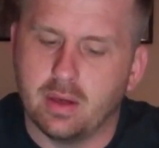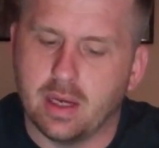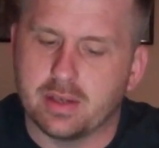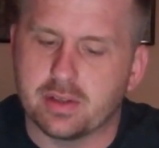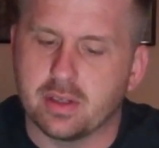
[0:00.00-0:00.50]

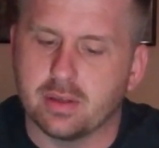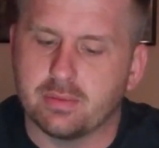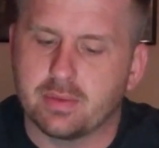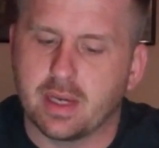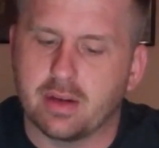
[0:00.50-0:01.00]
as you
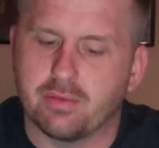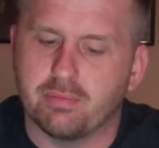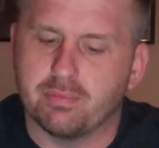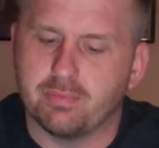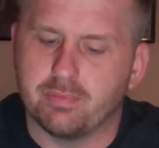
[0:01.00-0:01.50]
kind of
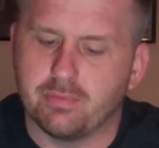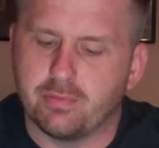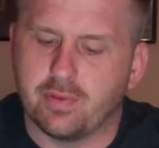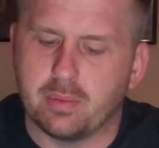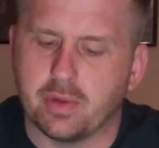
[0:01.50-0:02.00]

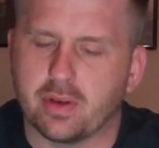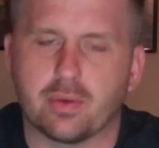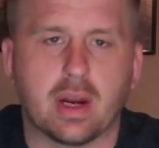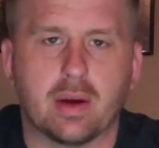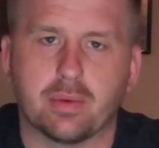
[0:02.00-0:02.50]
fumble it
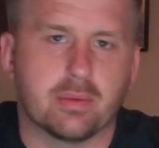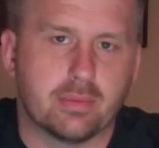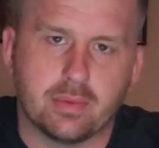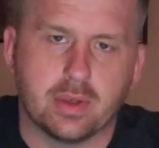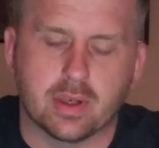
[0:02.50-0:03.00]
around,
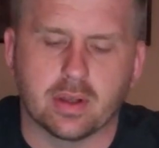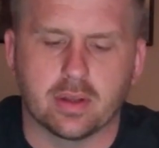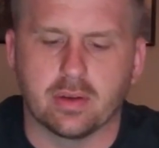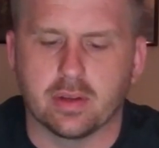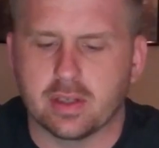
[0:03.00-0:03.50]
you can
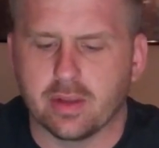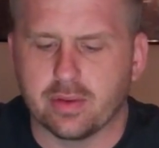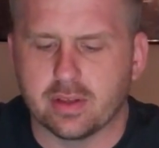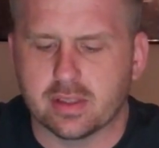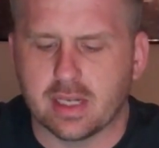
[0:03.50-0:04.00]
clearly tell
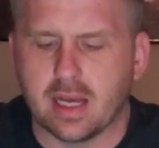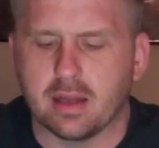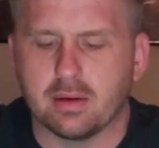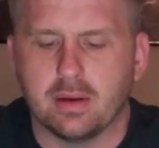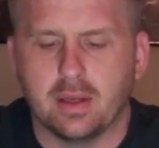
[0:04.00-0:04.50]
that it's
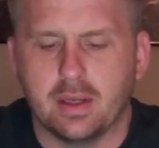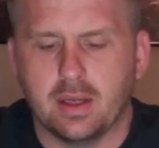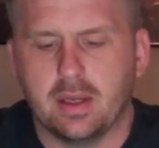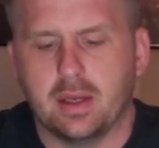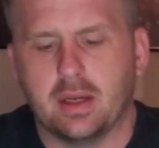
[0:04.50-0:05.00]
not.
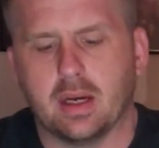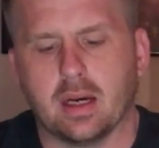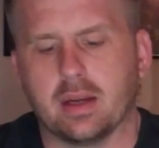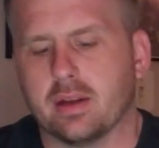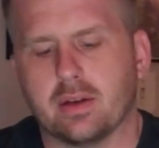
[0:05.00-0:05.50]

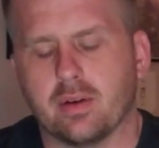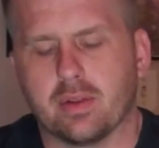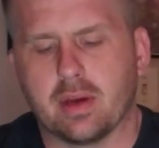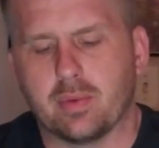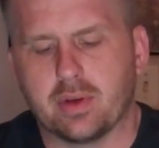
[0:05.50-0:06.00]
I didn't know
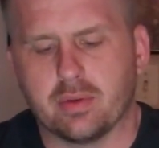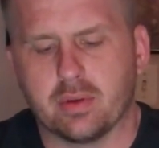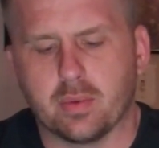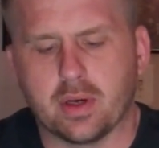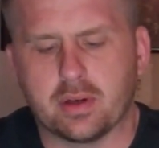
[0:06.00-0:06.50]
that when doing
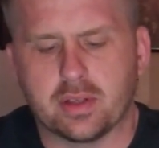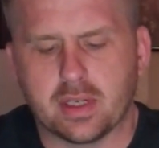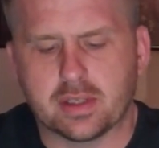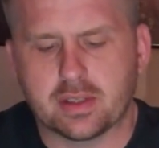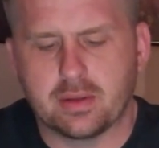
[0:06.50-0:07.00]
the water
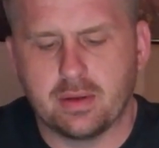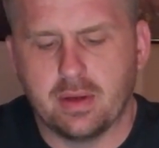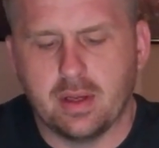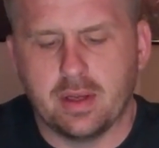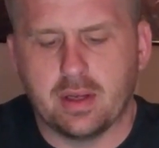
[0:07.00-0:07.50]
test.
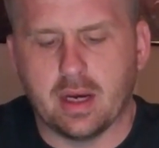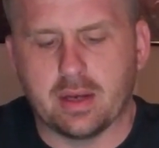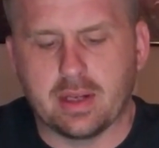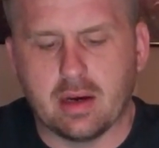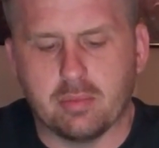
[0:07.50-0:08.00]

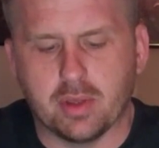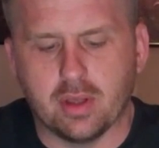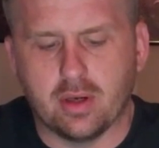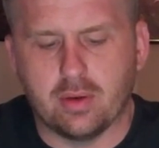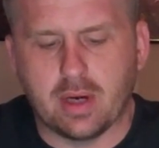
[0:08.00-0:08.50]
Down
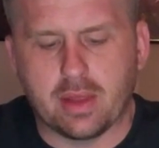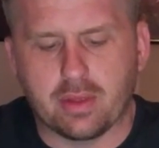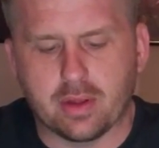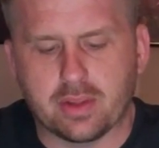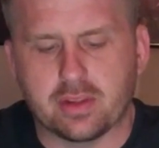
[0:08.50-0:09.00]
below, I
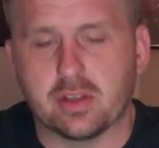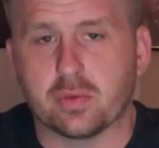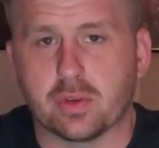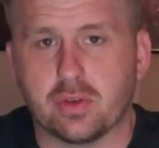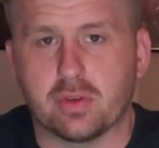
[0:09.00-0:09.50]
thought that these
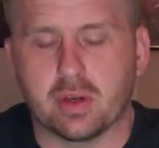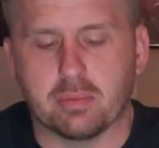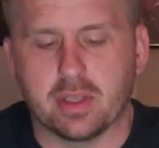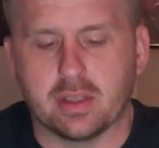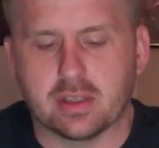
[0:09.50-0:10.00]
were two
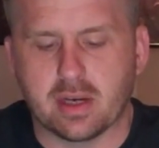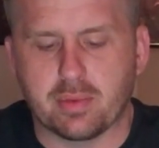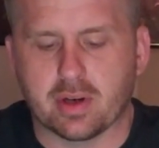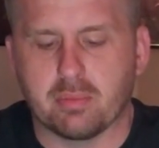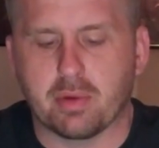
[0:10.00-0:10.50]
completely
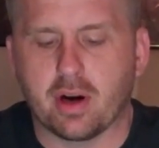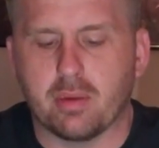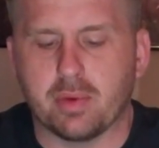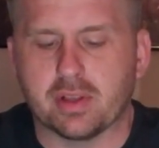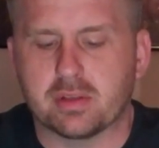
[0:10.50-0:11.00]
separate
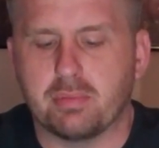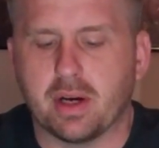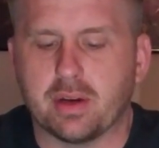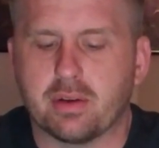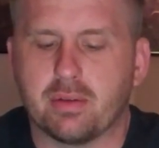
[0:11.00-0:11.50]
compartments,
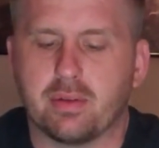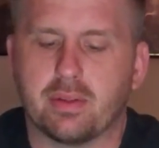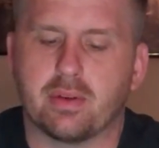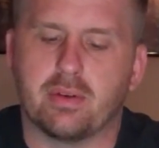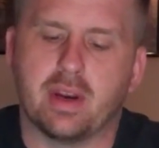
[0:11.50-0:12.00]
but
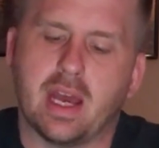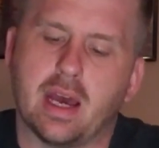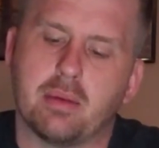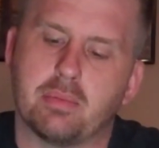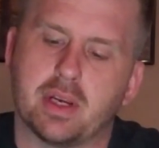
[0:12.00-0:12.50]
they're
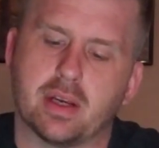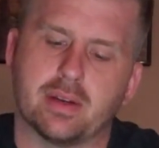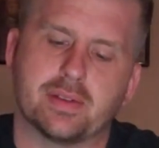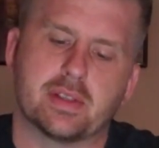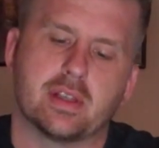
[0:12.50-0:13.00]
not,
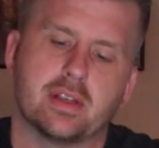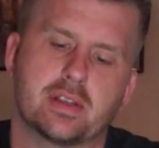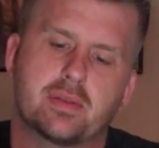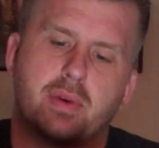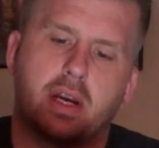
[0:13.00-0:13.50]
because
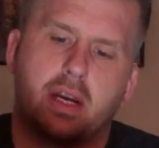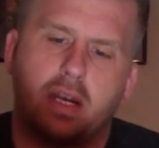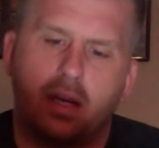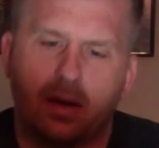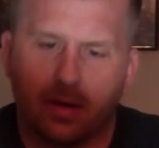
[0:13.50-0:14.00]
this right
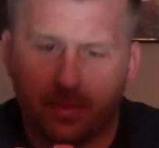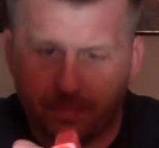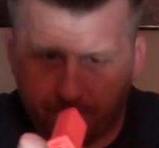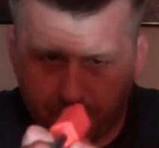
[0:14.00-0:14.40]
here